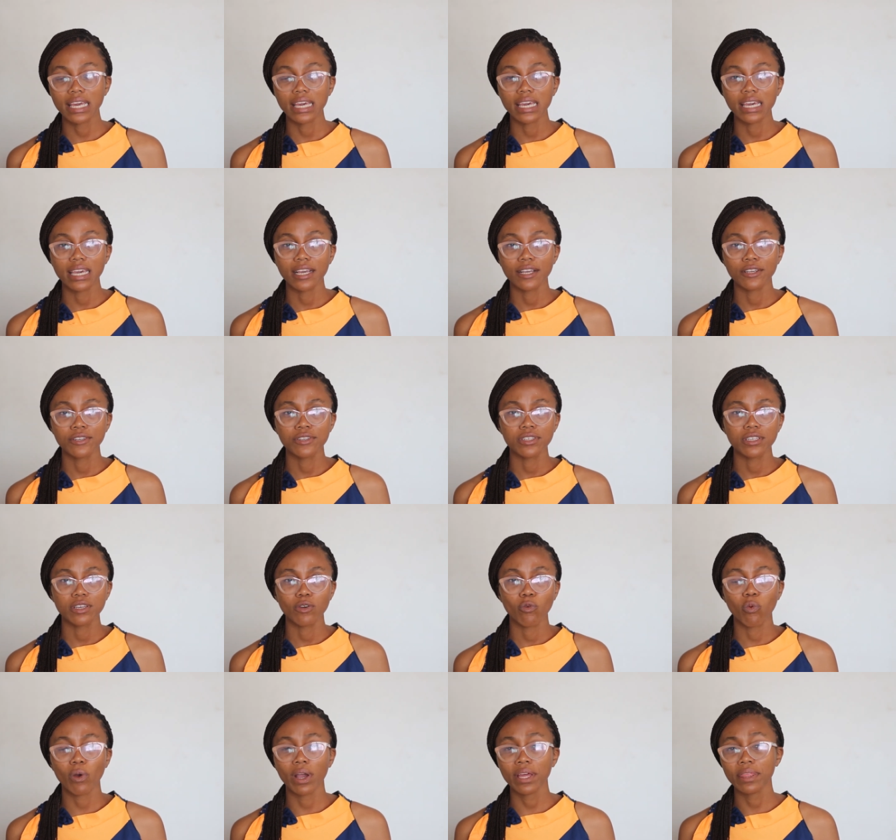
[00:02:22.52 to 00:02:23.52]

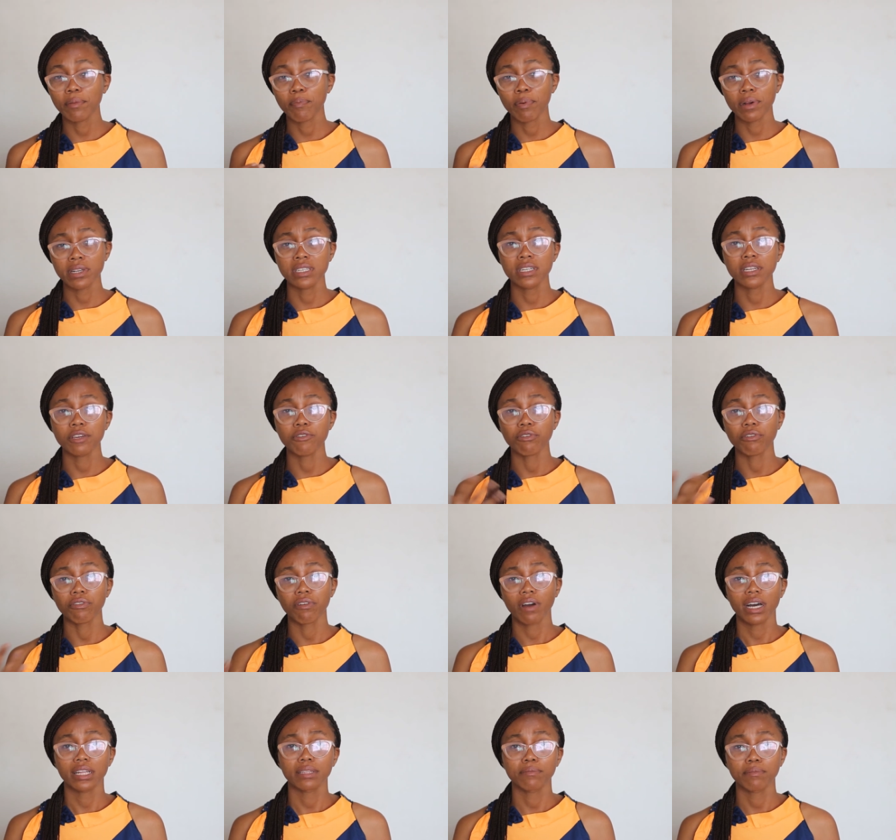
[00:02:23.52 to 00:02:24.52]
the person he
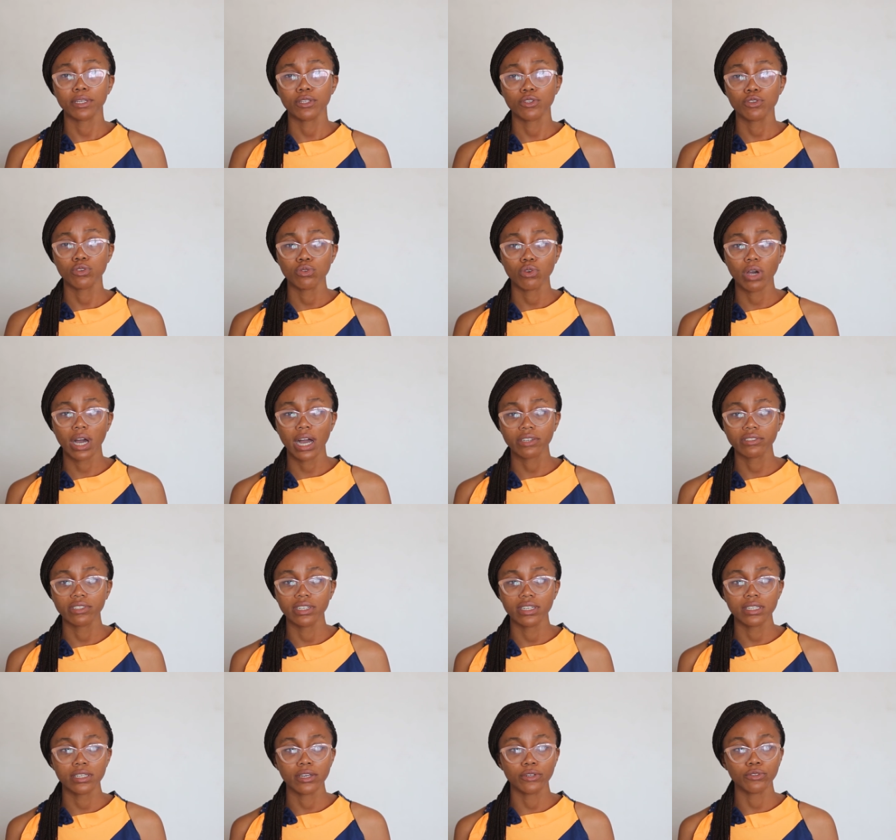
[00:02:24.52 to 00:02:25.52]
referred me to
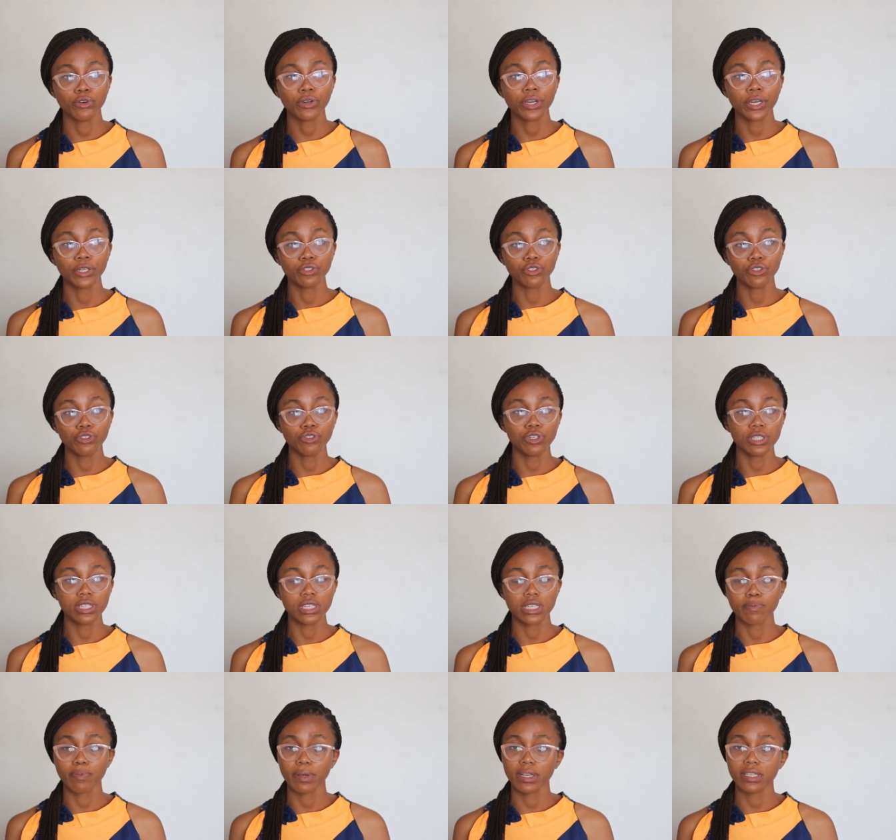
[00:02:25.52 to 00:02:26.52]
actually said, okay, do you know
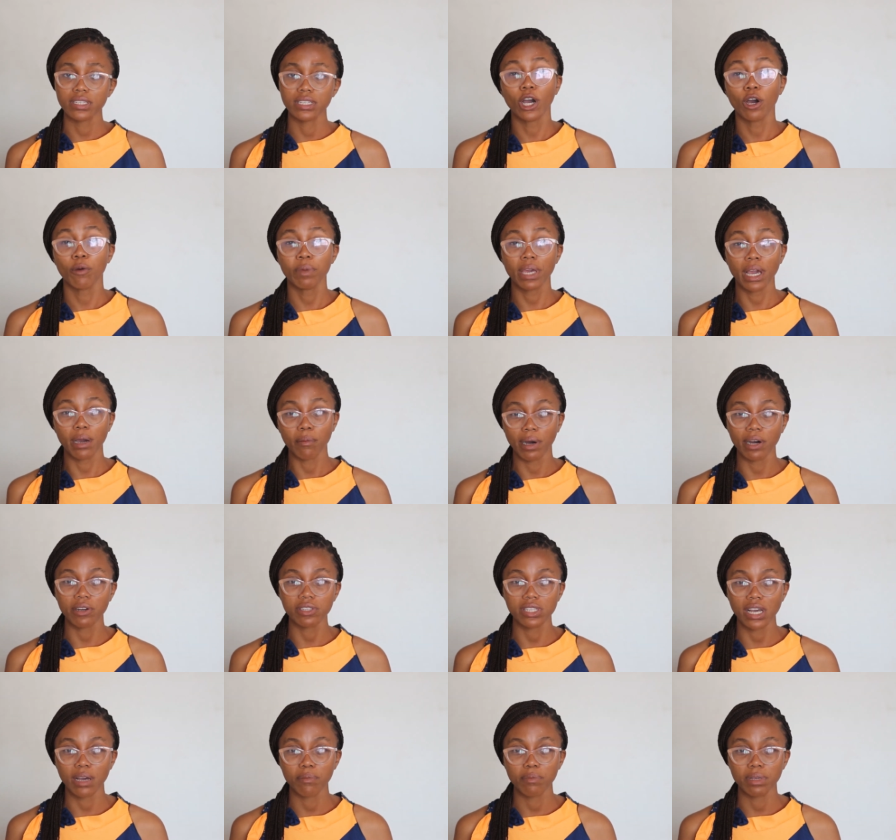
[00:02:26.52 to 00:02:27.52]
this person, tell me
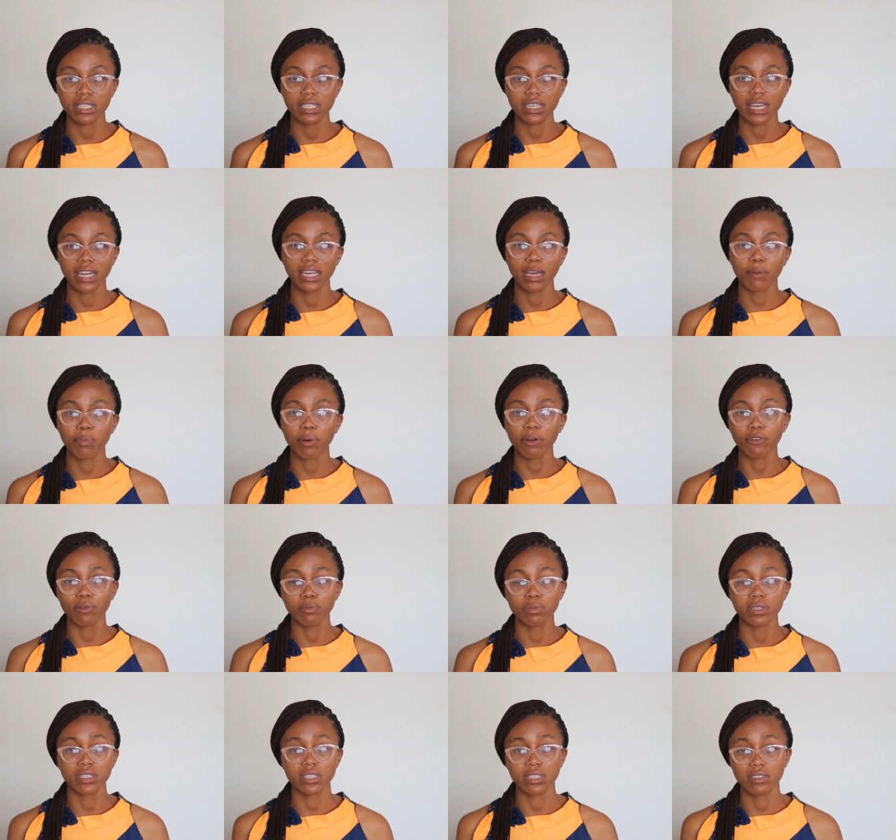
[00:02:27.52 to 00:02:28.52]
about her, basically, apart
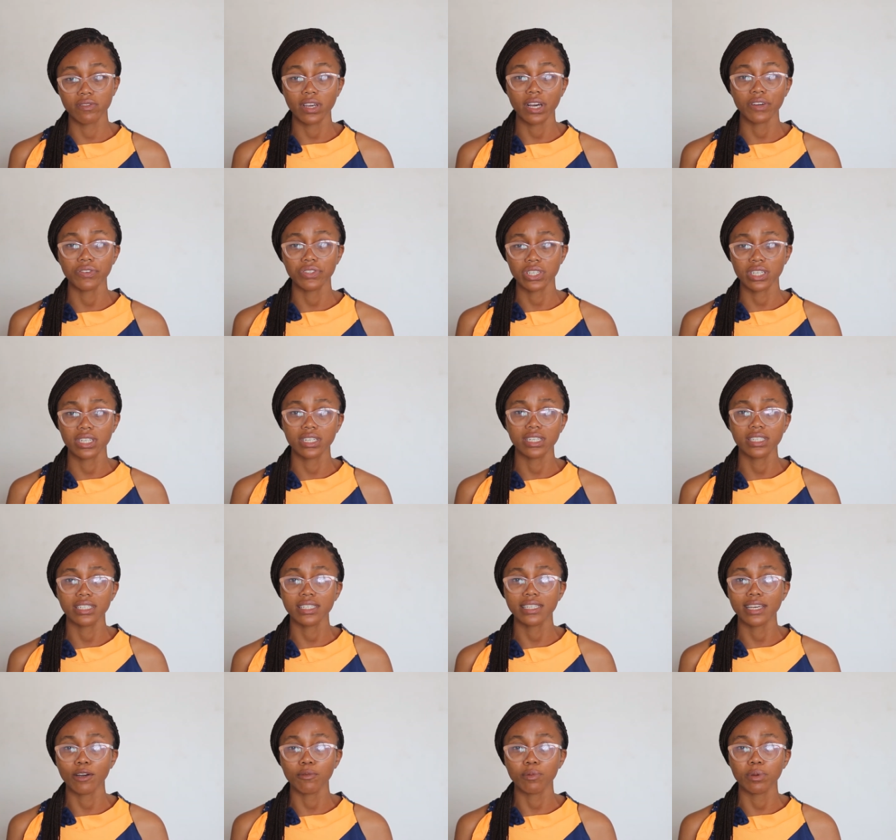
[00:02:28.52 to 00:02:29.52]
from the CV I've seen it,
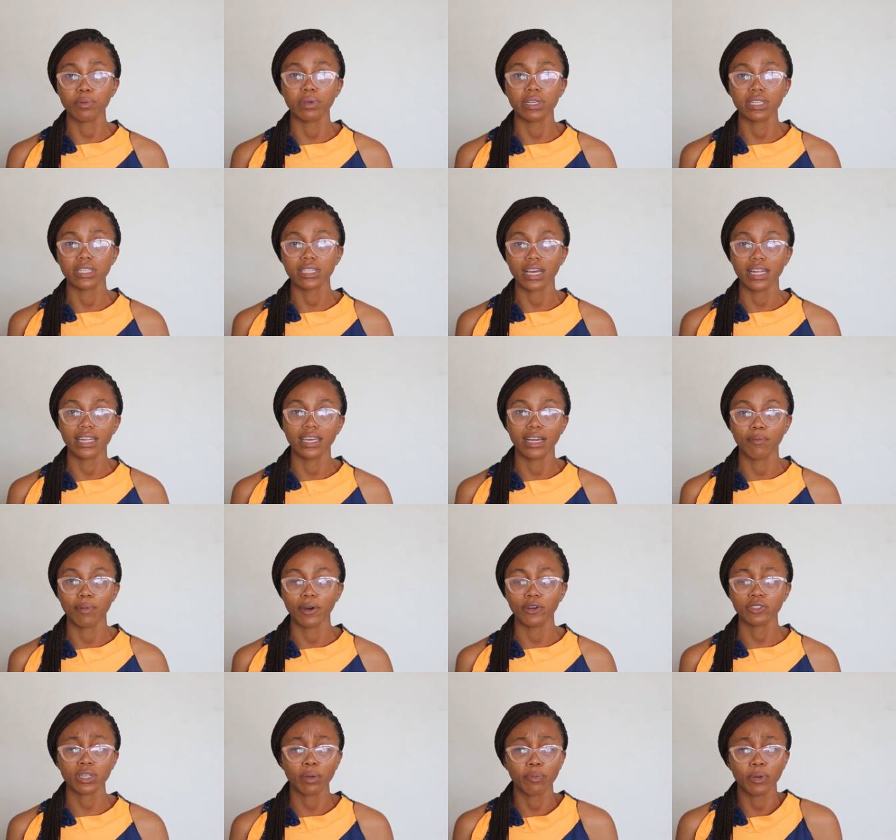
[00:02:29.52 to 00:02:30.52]
tell me basically
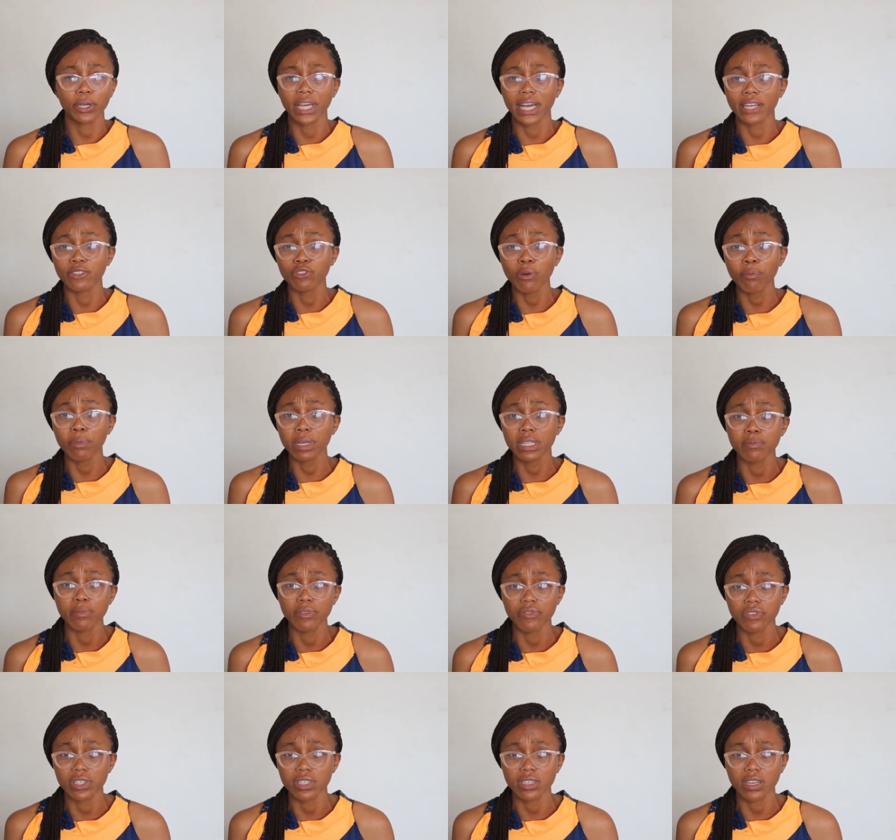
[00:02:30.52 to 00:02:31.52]
about her. But he had not met
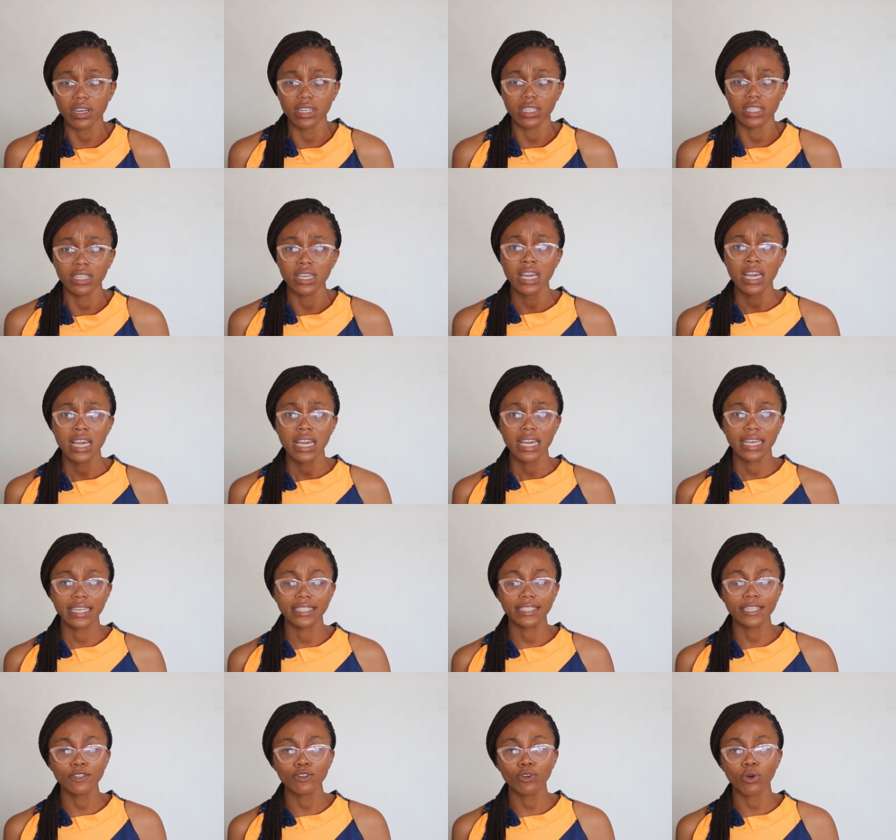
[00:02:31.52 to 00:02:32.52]
me physically. He
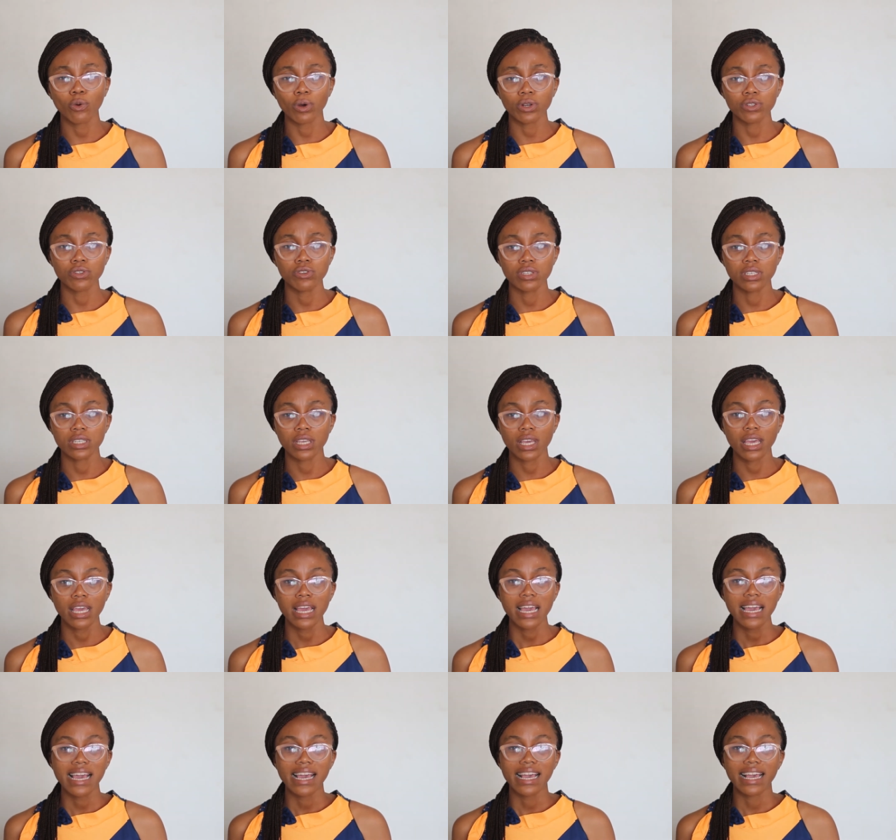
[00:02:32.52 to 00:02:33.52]
didn't know what to say.
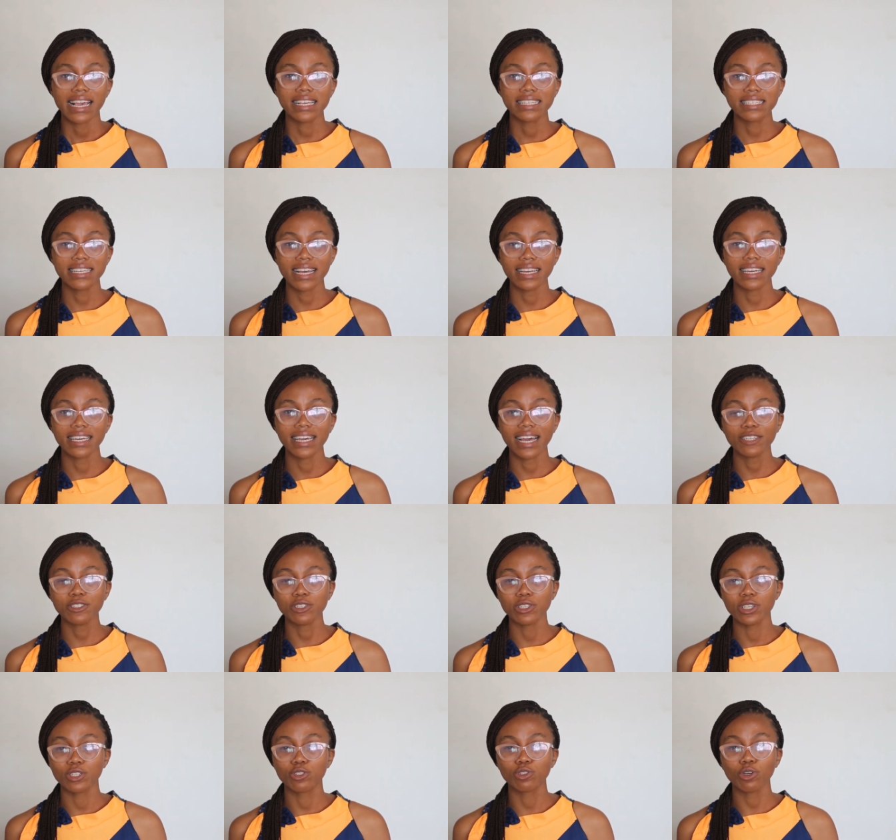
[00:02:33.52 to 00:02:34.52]
He said
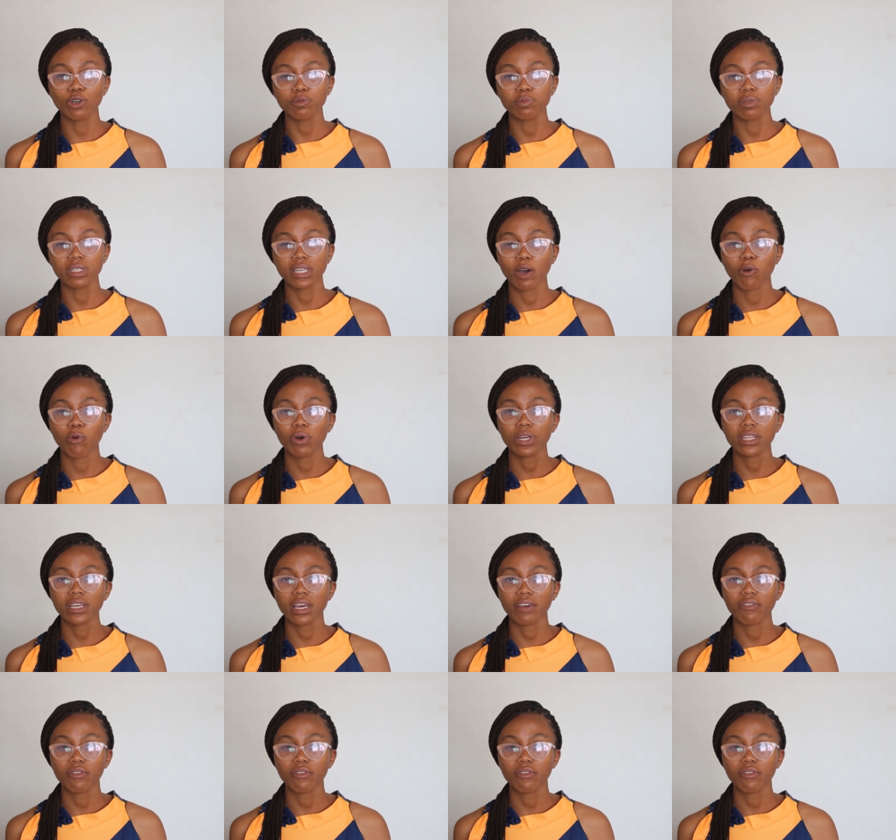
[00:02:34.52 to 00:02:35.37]
he told me that what